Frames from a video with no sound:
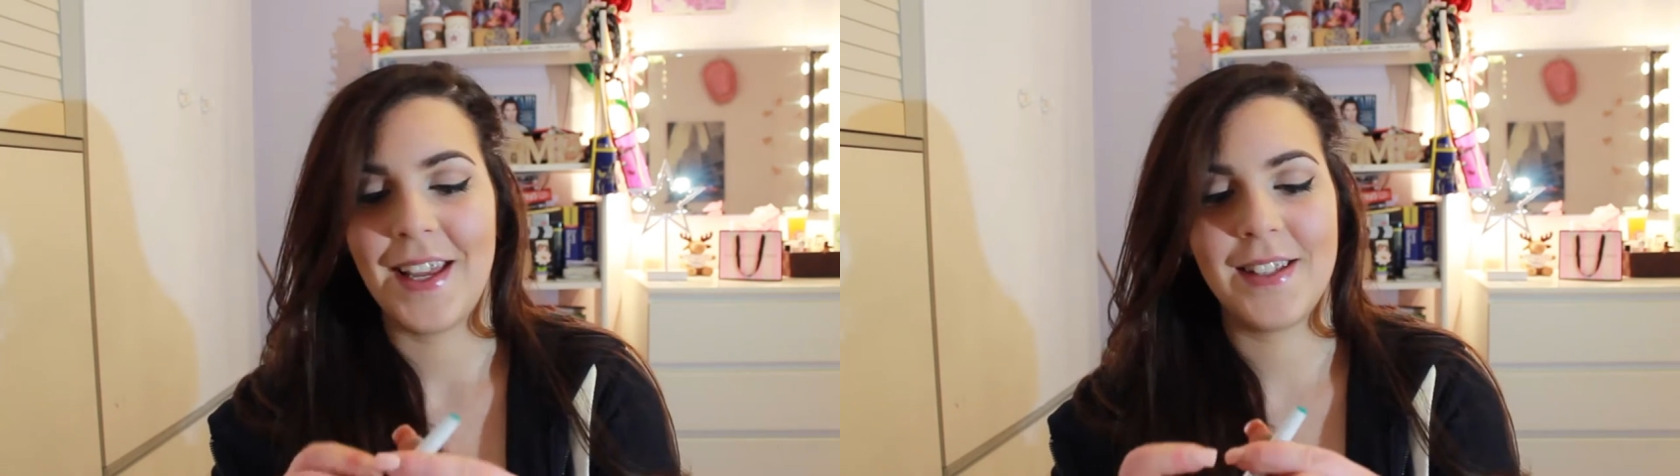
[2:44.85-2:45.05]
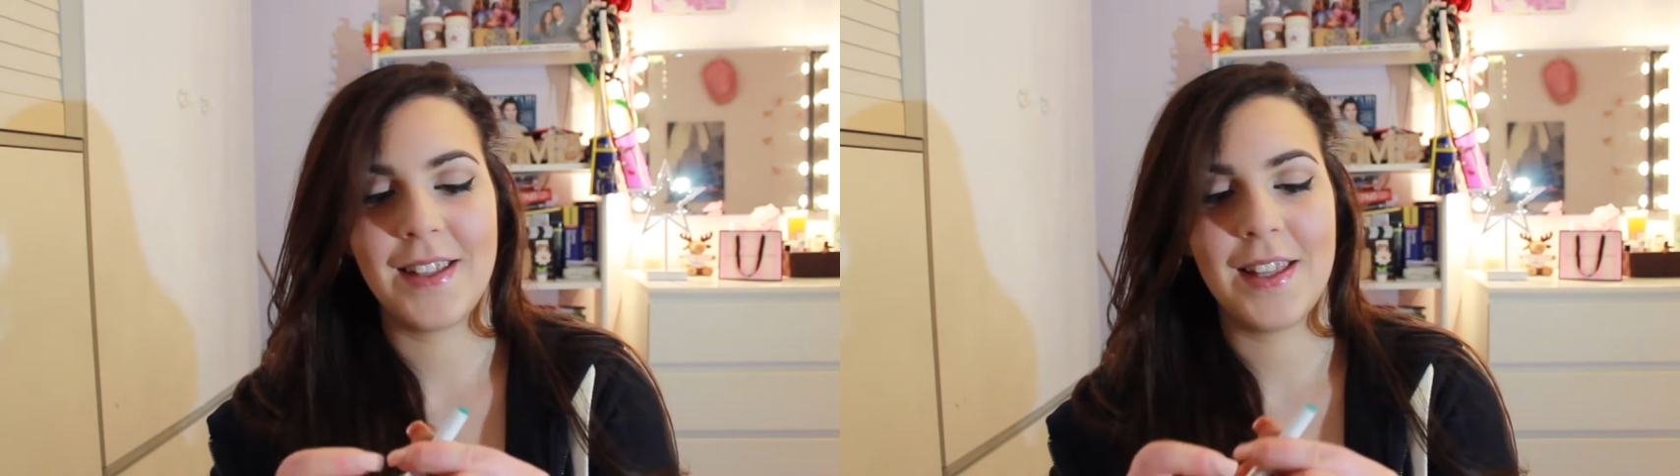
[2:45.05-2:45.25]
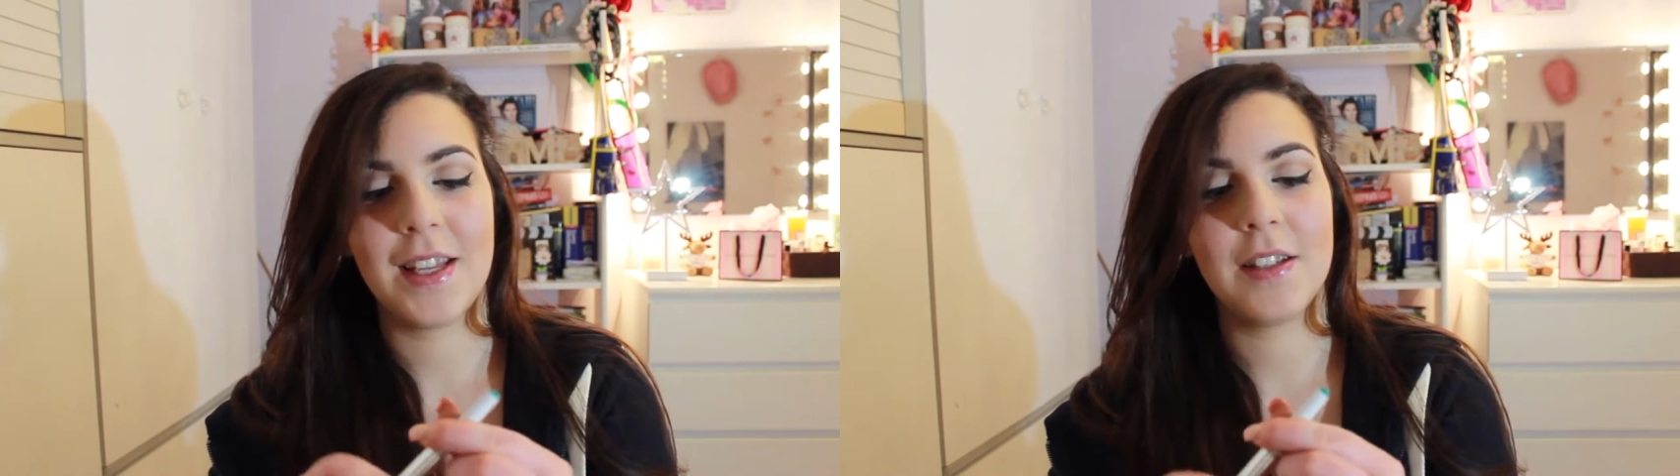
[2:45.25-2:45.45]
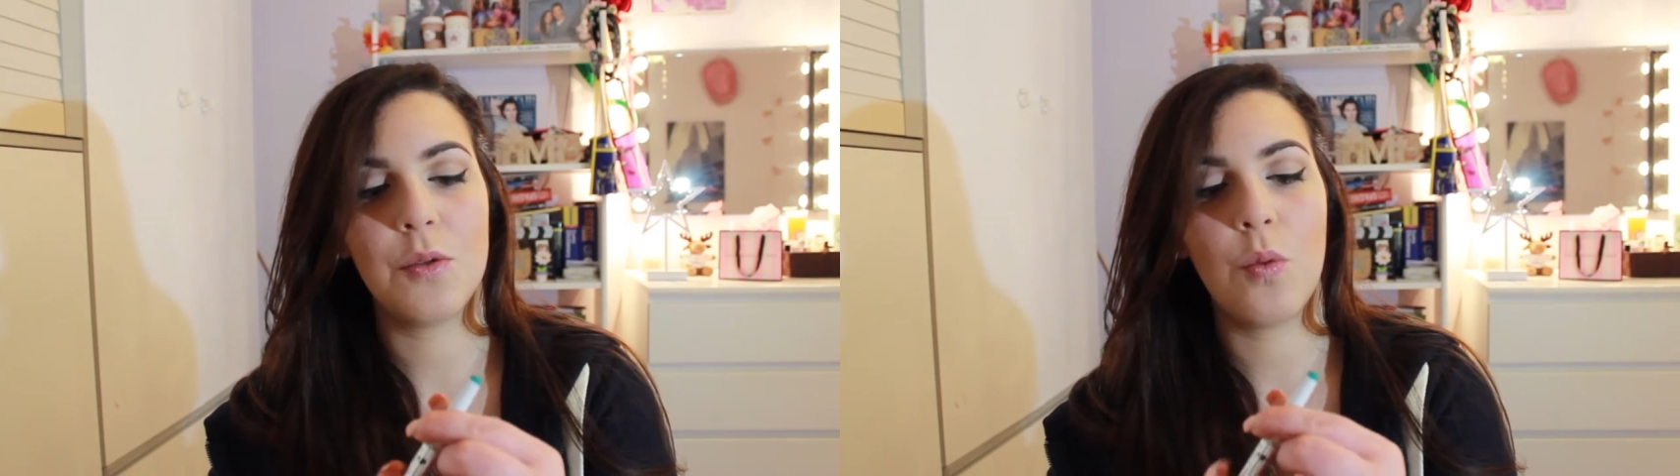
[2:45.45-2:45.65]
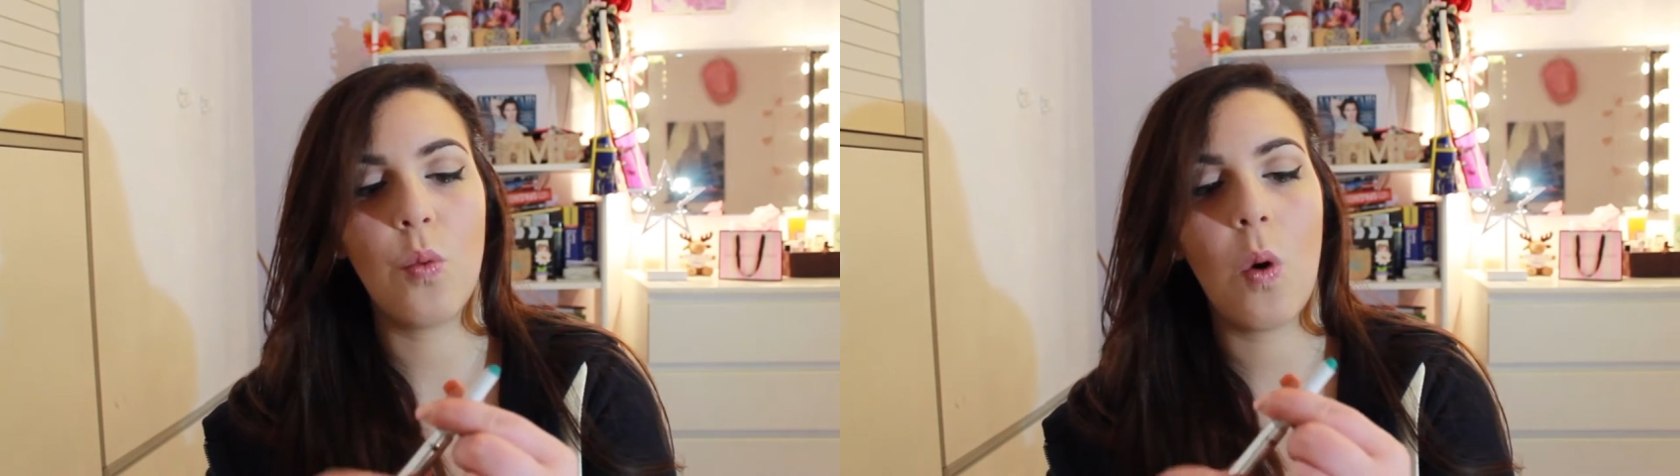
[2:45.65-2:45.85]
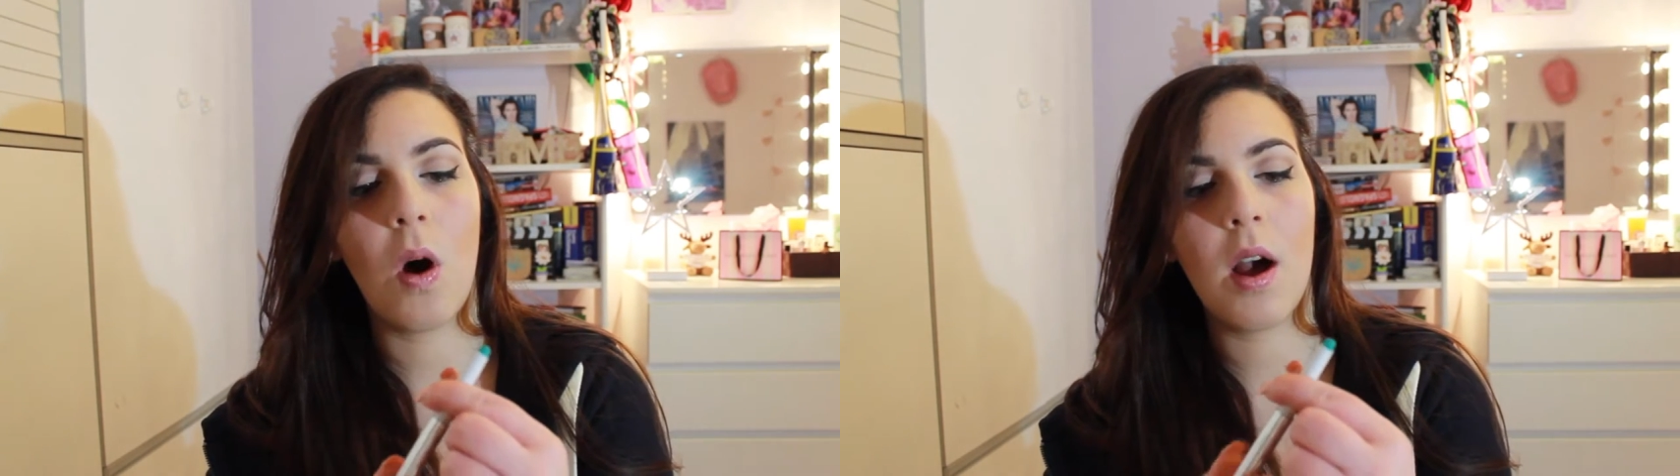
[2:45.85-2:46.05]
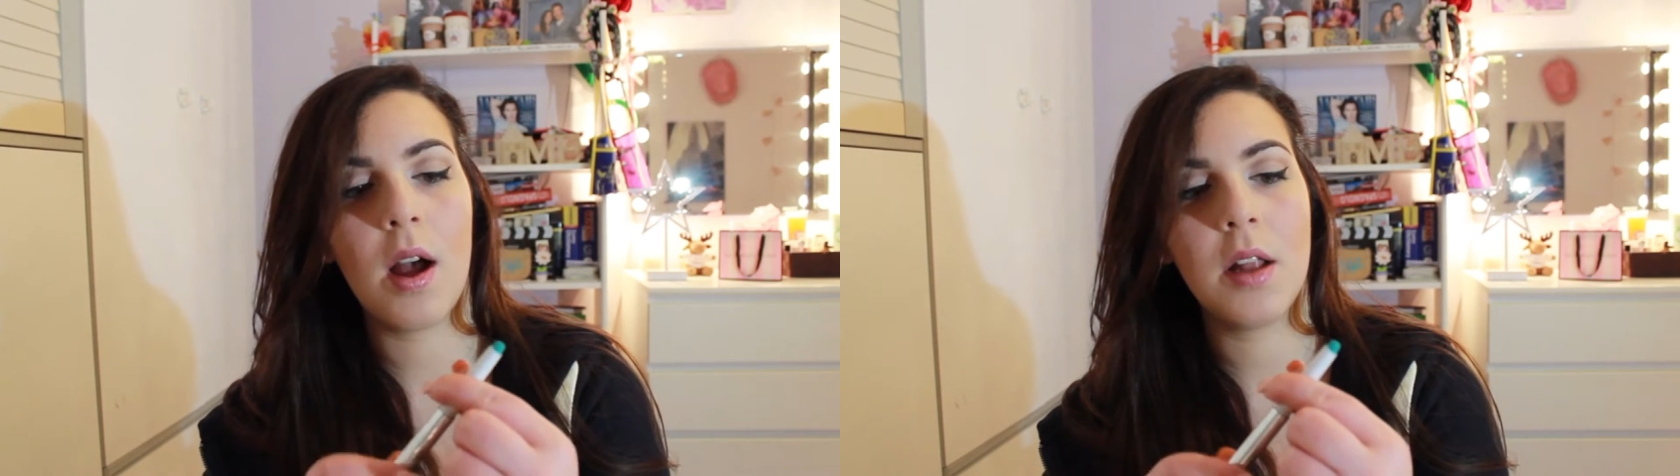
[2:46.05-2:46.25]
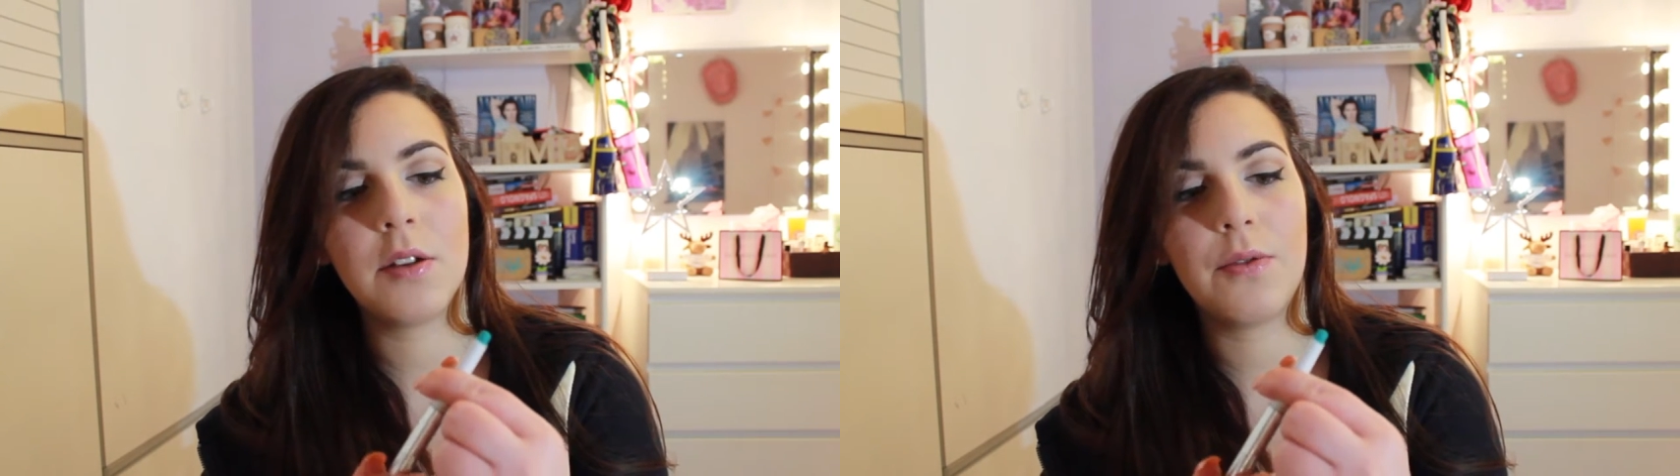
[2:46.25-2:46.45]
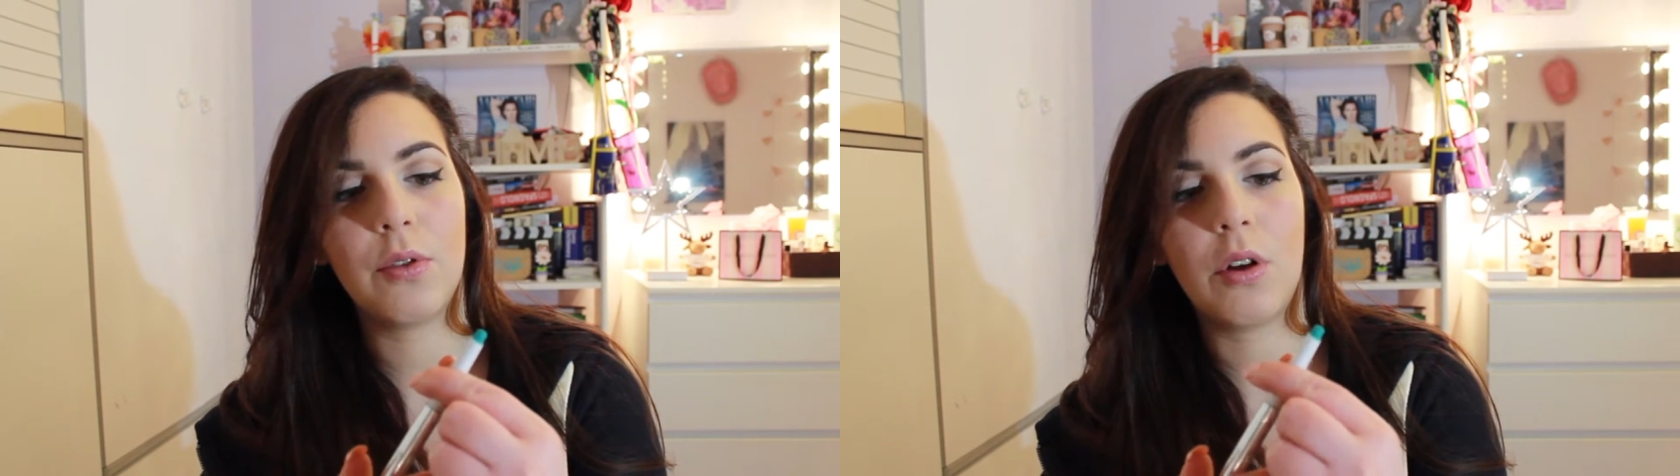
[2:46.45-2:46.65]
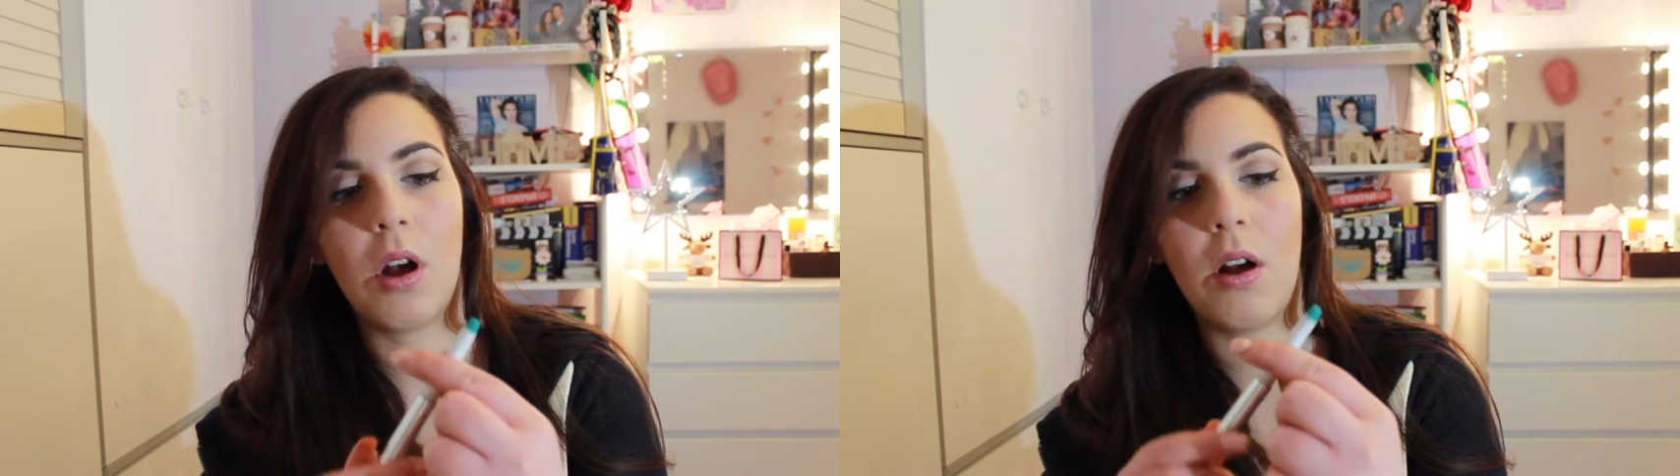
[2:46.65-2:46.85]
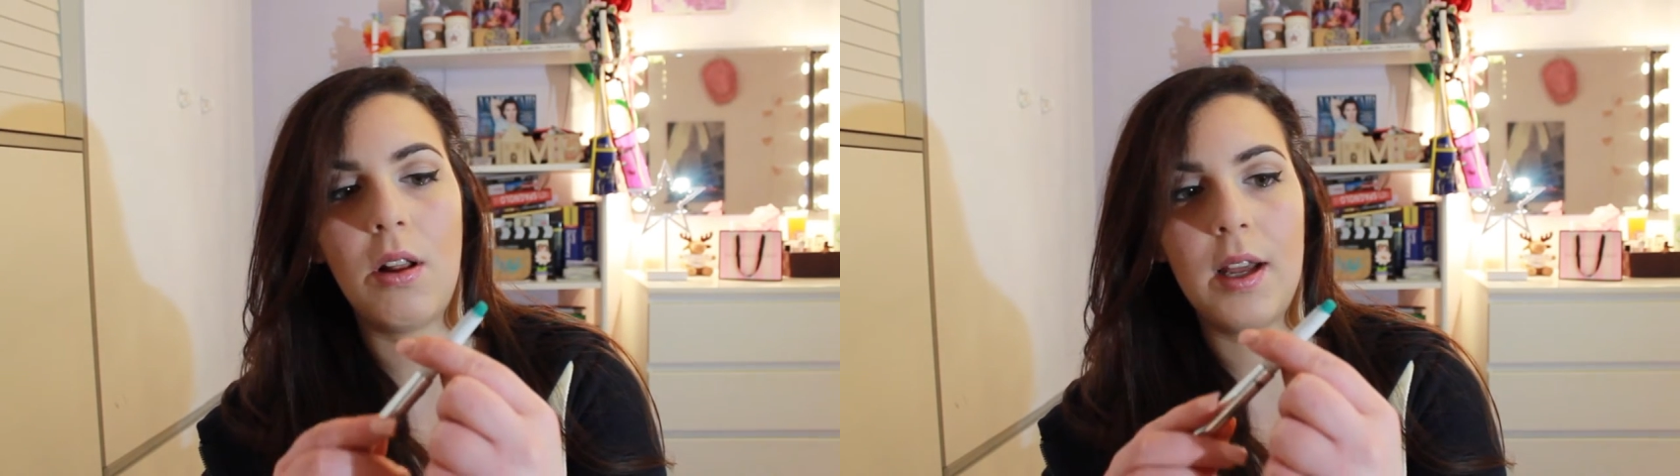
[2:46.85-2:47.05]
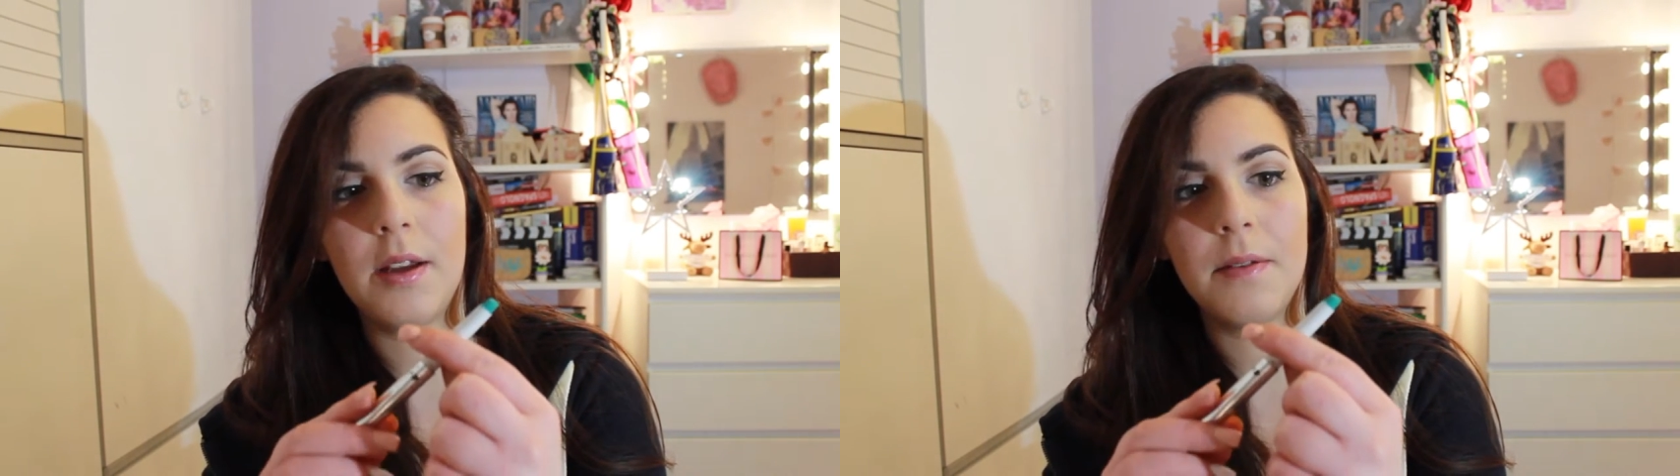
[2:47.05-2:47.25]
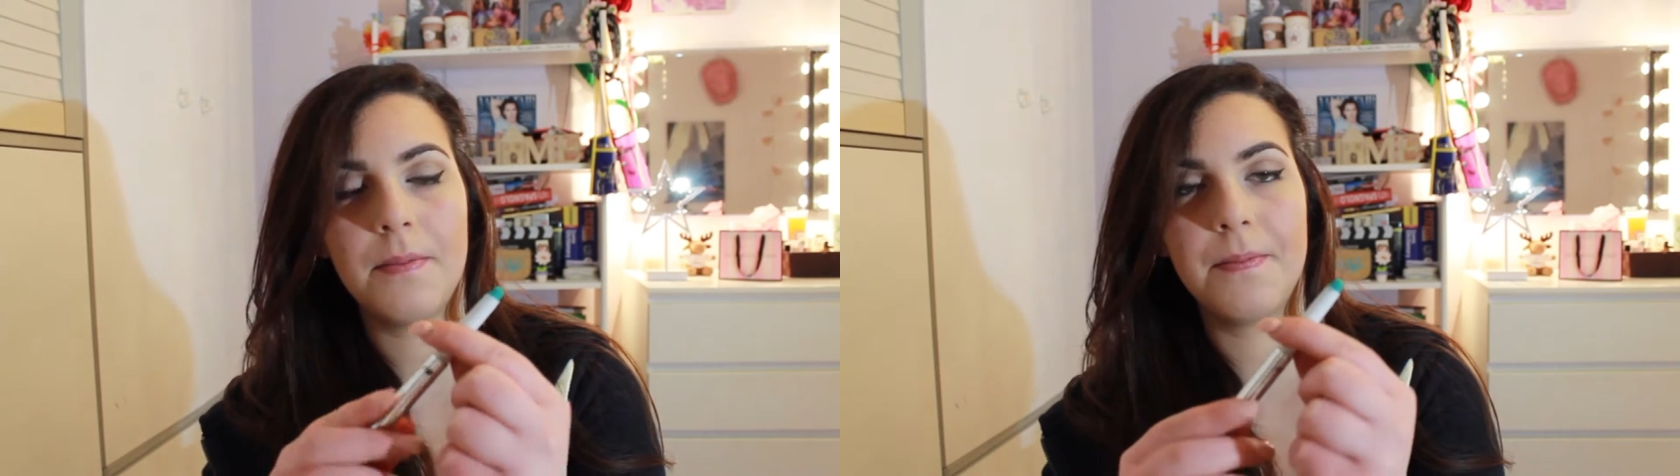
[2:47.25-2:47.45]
It's this wonderful color.